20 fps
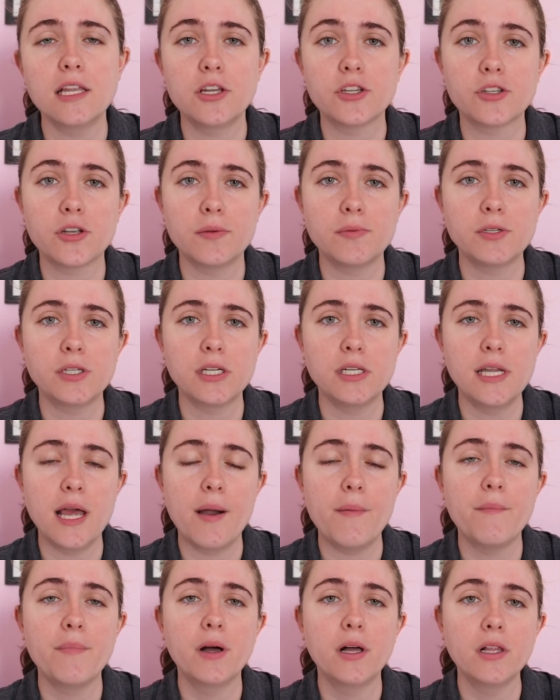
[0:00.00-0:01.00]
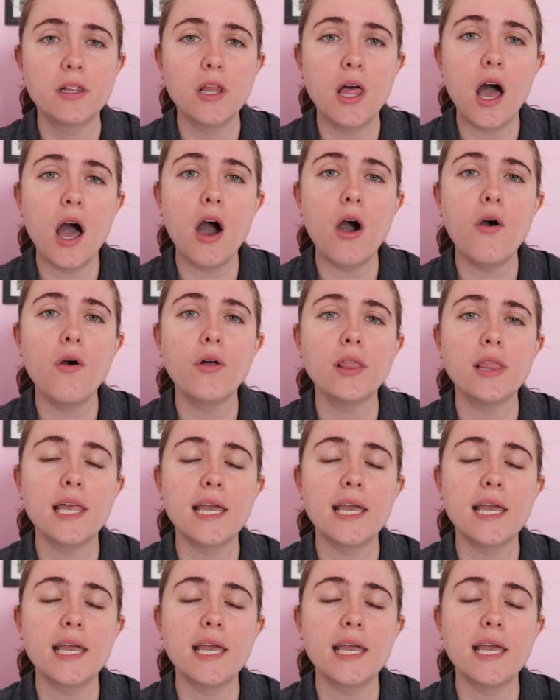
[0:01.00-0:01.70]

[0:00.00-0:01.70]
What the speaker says: the description down below